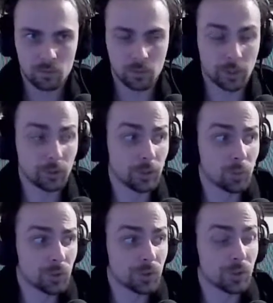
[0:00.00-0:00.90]
I know
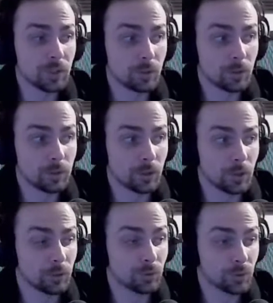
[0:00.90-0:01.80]
that personally
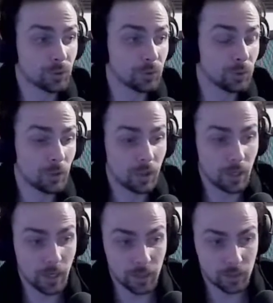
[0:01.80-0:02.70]
the school
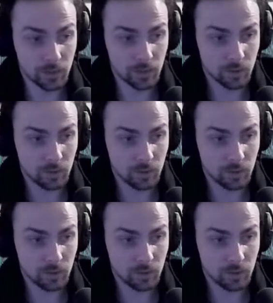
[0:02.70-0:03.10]
likes